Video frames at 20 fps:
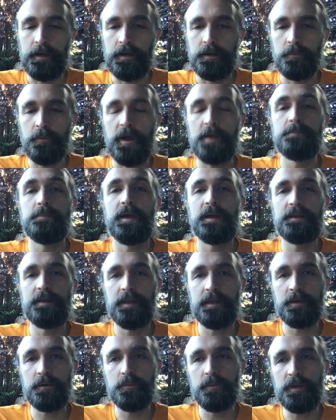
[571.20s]
White
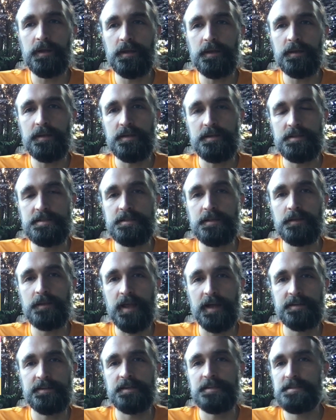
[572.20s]
magnetic wind is the
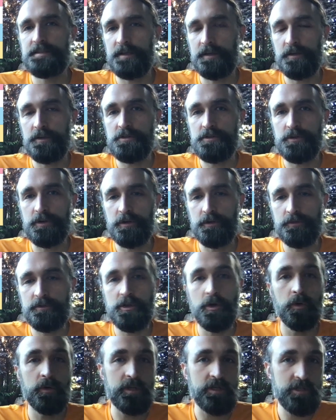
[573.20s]
galactic signature of
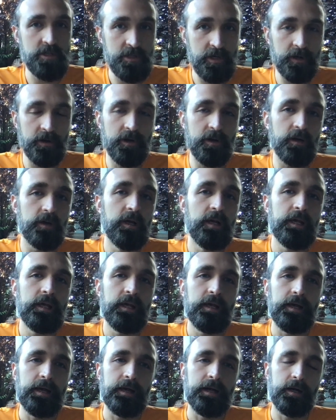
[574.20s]
Tony Shearer,
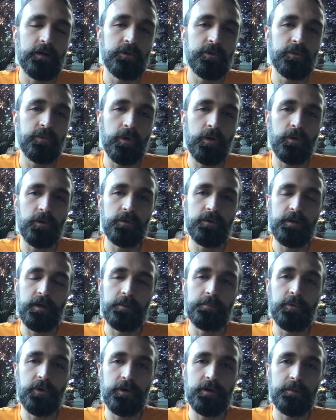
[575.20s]
who wrote a
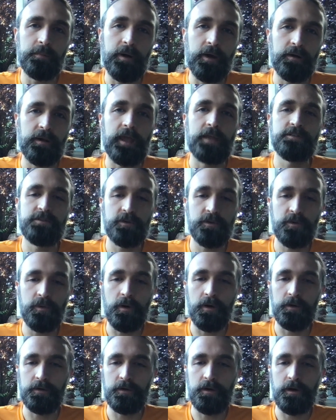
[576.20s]
book about
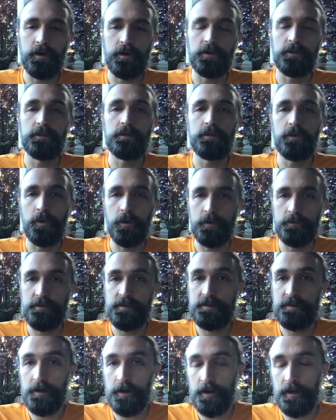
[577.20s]
Quetzalcoatl called Lord of the
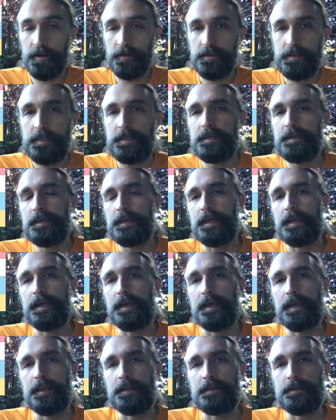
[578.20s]
Dawn.
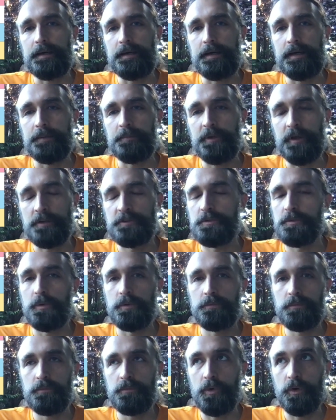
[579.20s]
And he also
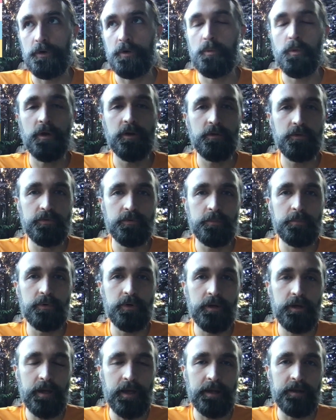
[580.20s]
wrote a wonderful
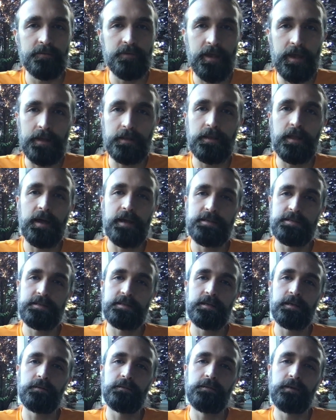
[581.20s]
book kind of
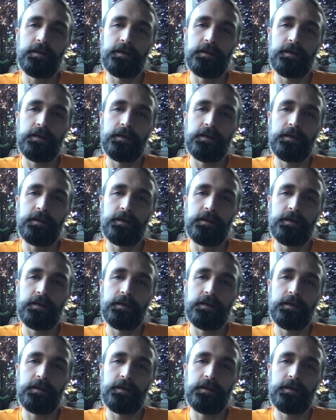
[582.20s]
analyzing